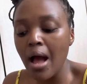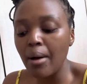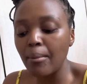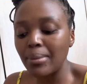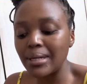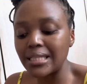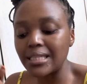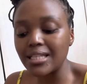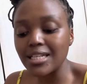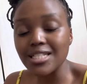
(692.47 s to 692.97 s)

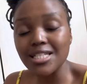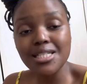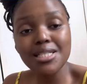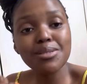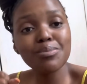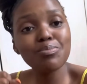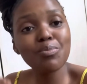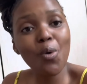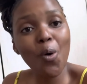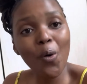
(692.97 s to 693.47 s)
But this
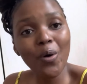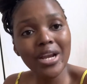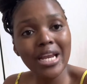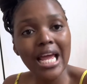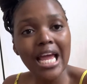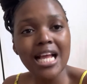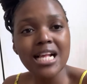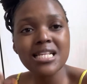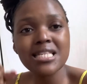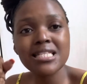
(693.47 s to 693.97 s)

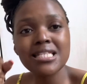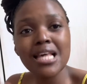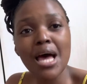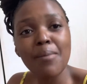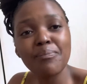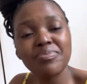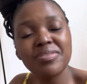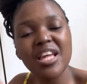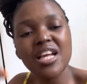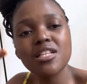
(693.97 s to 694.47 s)
morning,
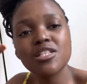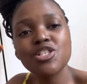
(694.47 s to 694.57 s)
something